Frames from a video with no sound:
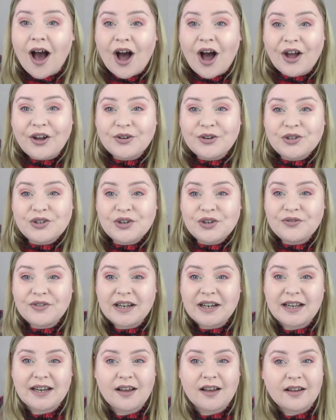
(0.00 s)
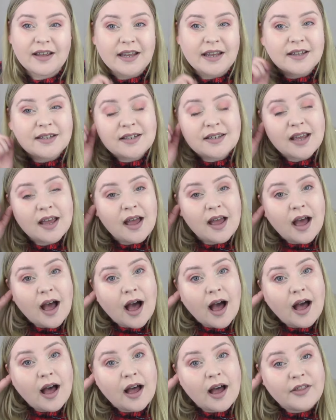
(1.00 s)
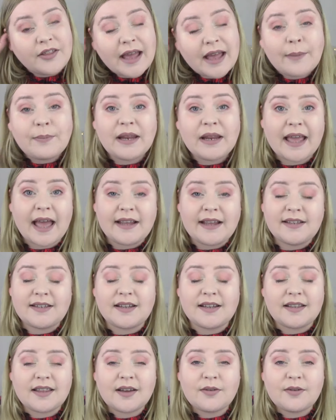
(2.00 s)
I also really liked the applicator.